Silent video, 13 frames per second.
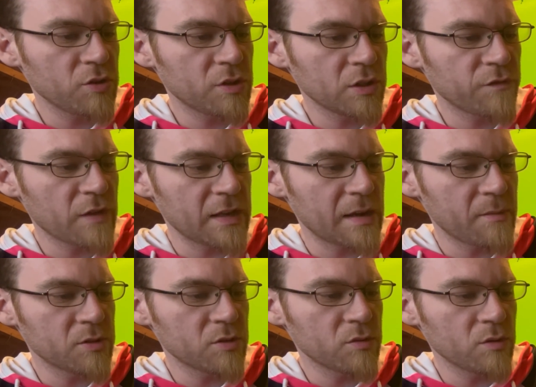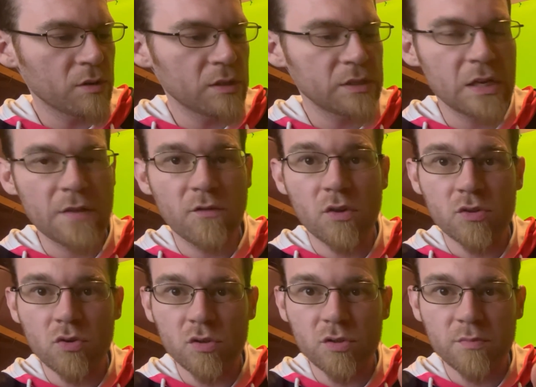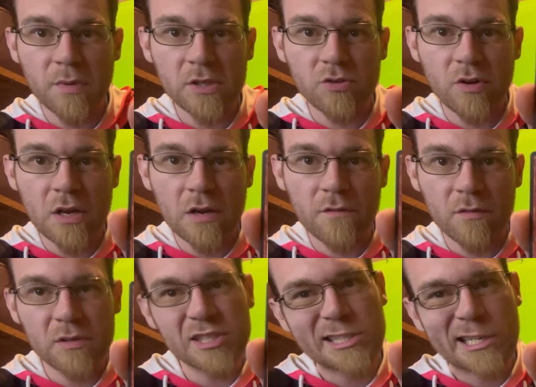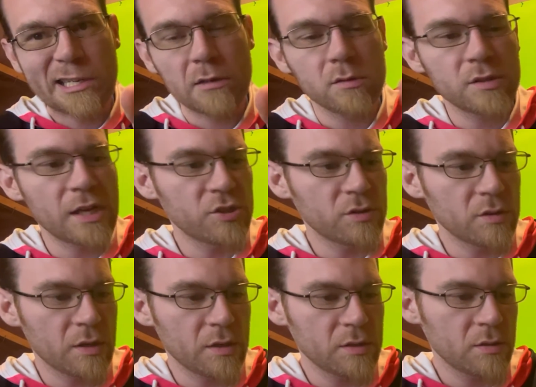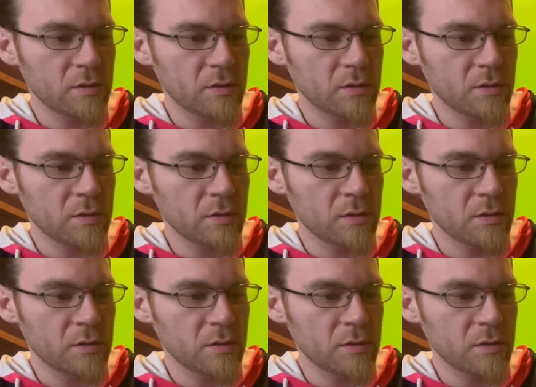It deals 5 damage to it. Set if you control spacecraft. What's the name? Station, I guess.